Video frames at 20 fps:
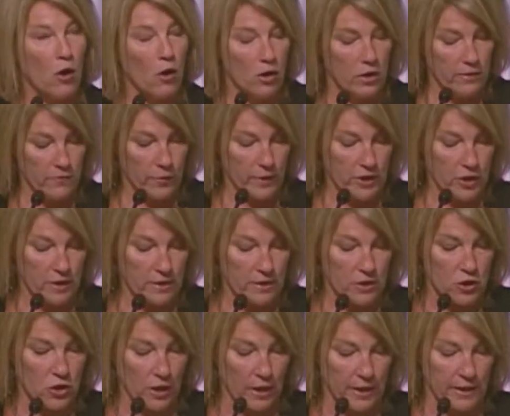all of which
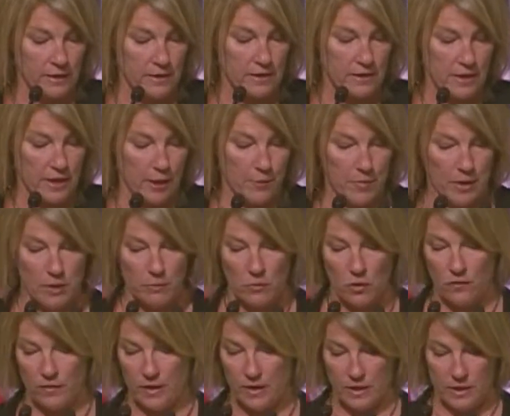is a giant step
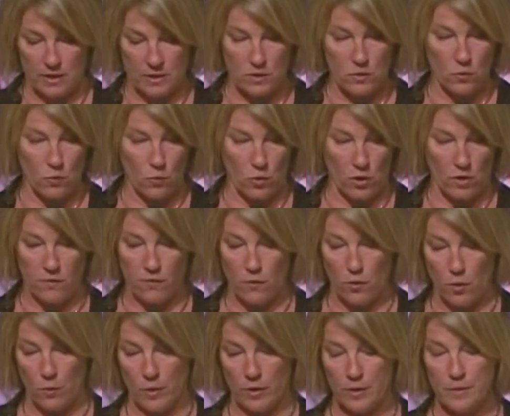in moving this work
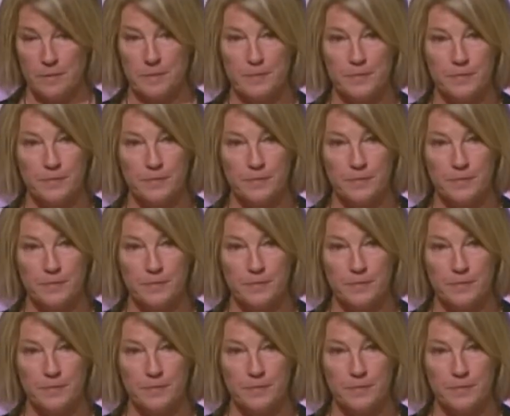forward.